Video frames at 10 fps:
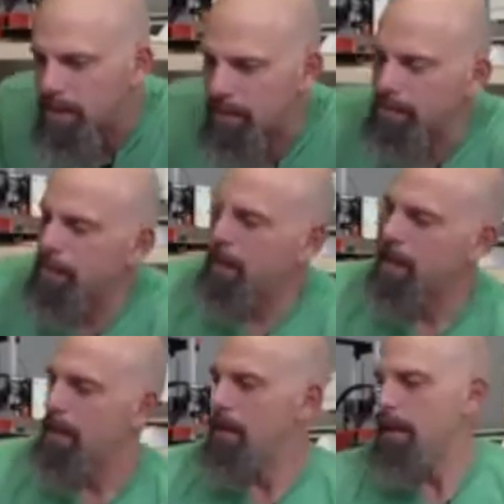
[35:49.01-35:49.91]
bit.
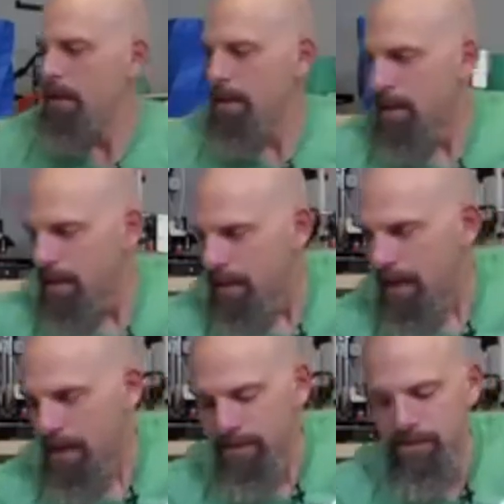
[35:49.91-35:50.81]

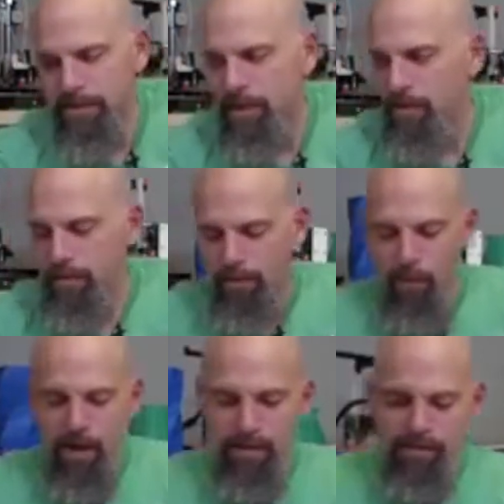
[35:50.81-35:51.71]
Yes, so
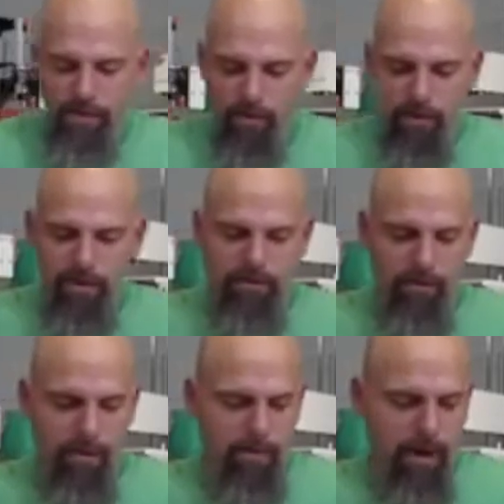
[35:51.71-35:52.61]
welcome to the world of
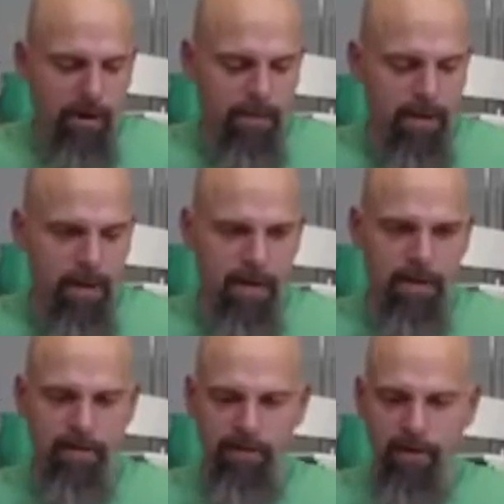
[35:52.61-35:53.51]
RepRap.
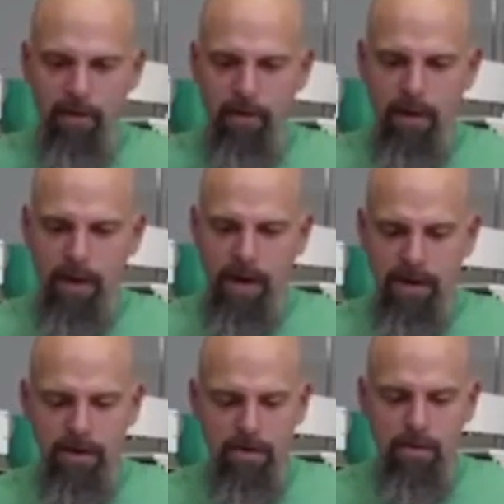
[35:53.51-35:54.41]
So I
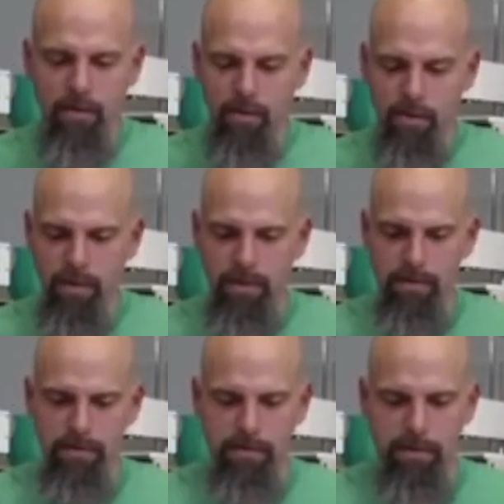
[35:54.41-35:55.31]
knew
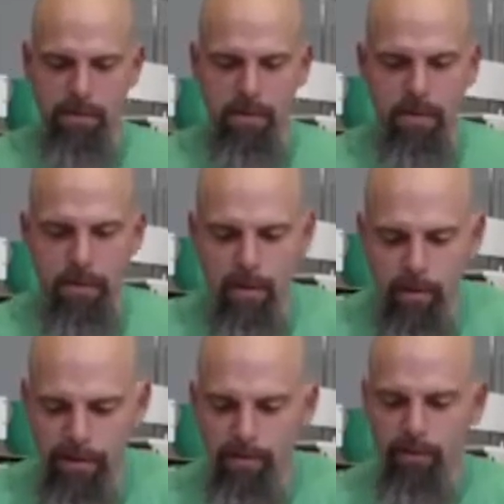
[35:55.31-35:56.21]

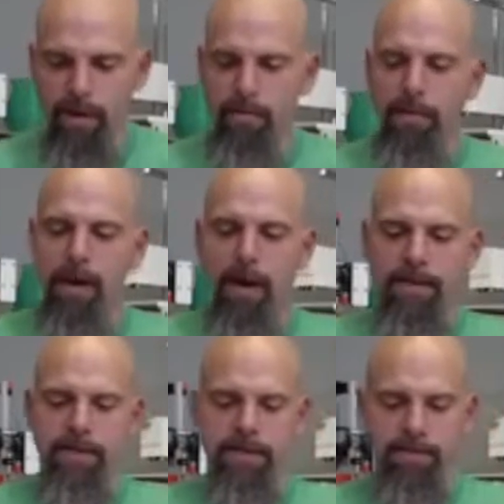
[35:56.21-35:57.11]
with a printed
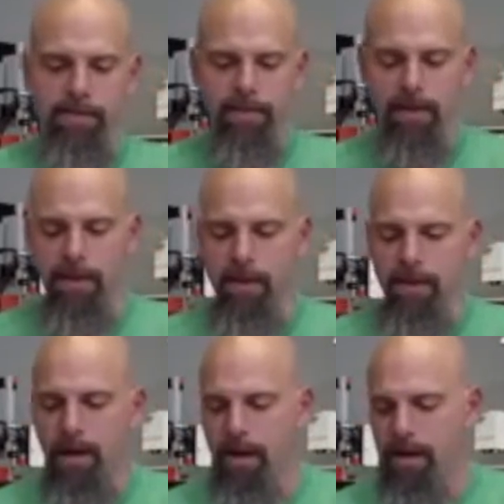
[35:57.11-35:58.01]
bot
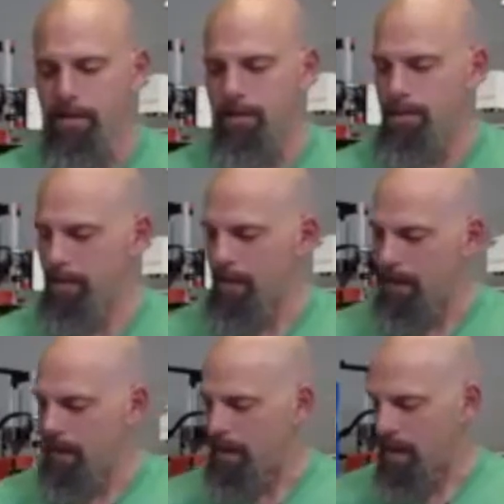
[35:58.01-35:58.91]
um,
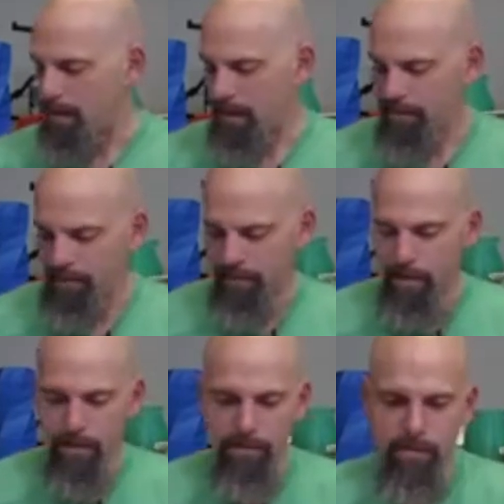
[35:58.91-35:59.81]
that it's, you
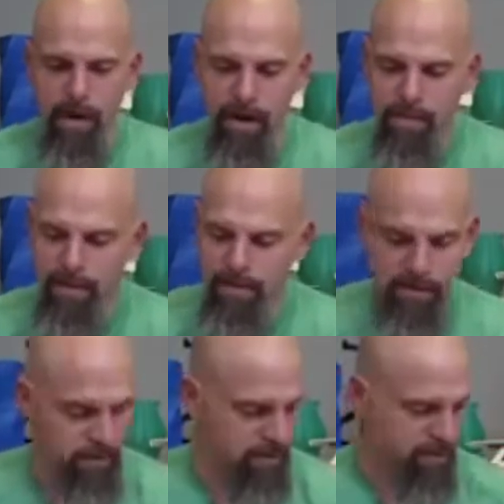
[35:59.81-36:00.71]
know, I build,
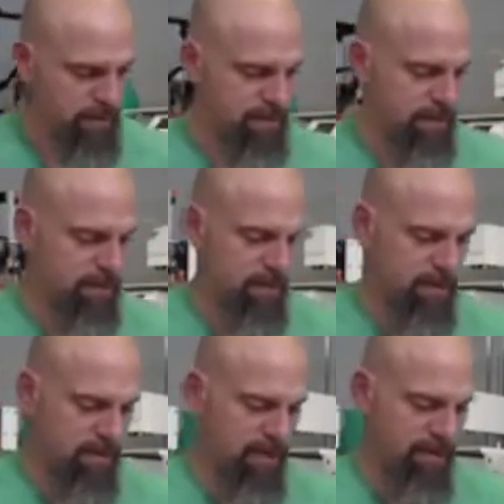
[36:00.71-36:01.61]
whoops,
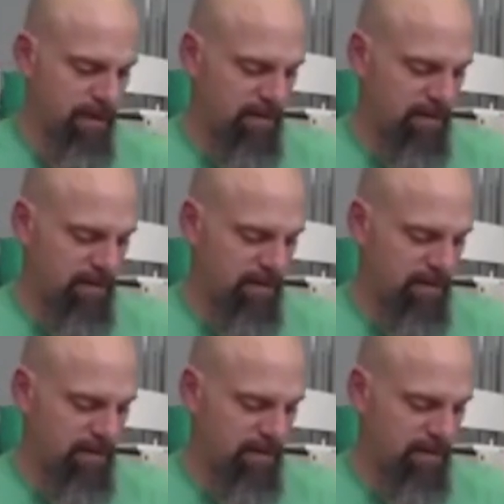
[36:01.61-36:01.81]
everything's